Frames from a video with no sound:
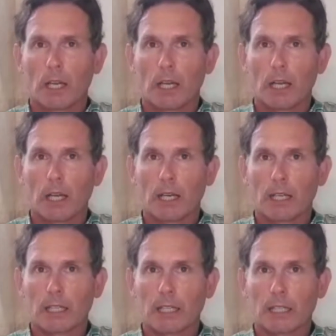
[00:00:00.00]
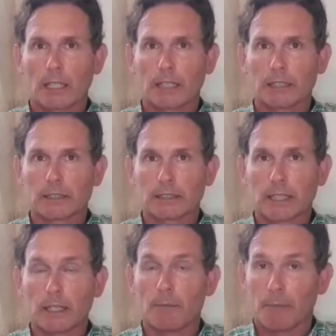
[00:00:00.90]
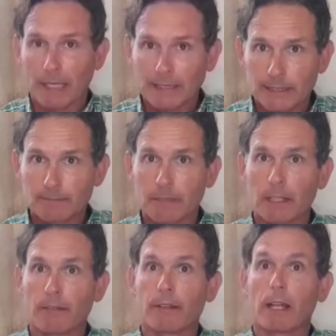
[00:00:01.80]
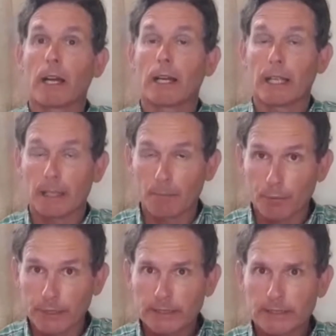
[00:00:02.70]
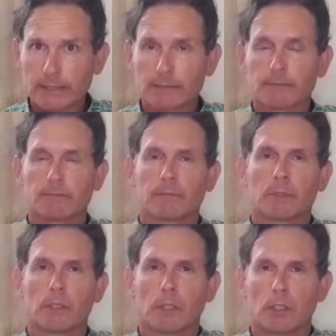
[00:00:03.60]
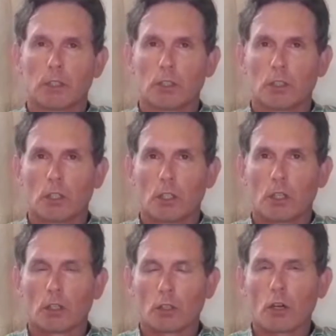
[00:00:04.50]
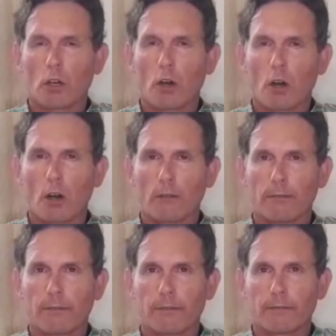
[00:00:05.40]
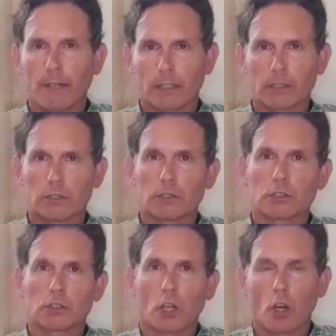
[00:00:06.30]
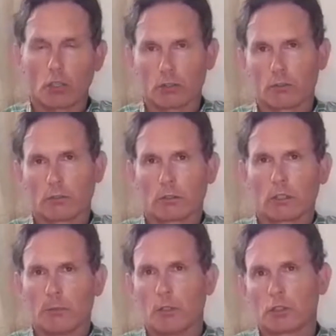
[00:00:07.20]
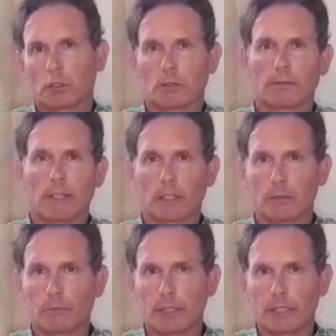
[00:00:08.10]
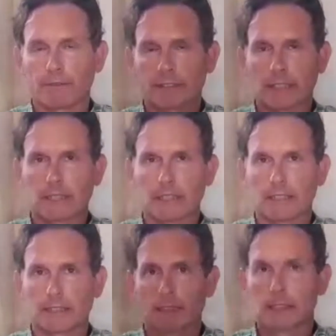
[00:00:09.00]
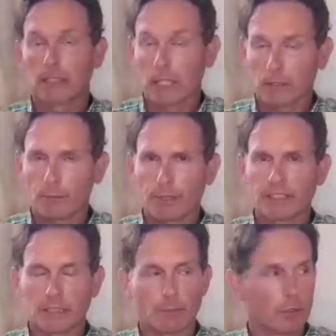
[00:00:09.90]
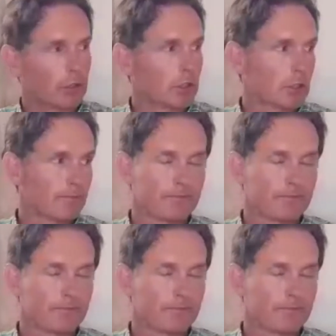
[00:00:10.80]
as a mate if they are imprints. A lot of falcons on commercial falcon breeding facilities are imprinted birds.